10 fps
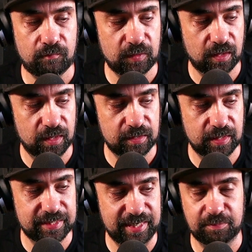
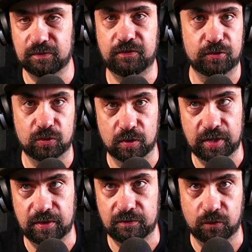a sample for to work
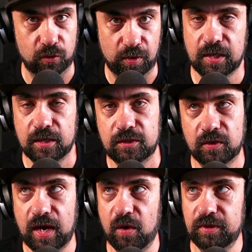with. So
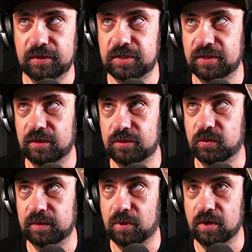I will start to
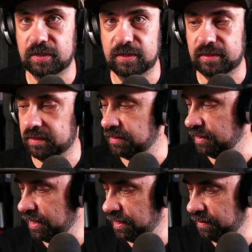unbox this.
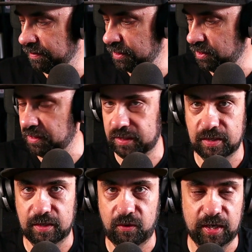This is
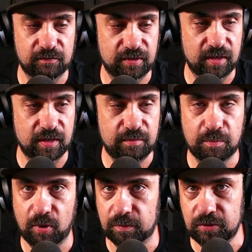kind of an
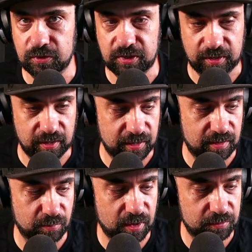
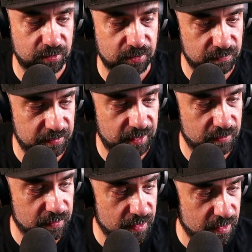impromptu
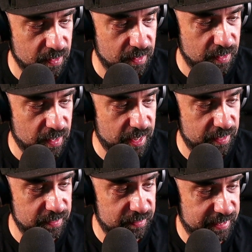video. I
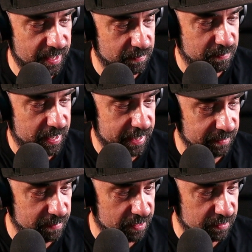didn't set up my
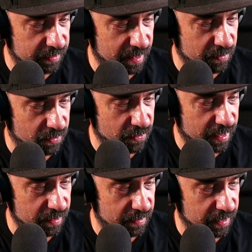unboxing camera or
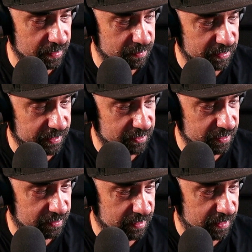anything else, but I'll
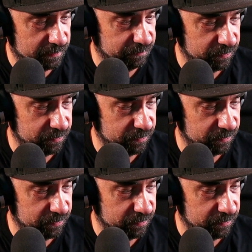just go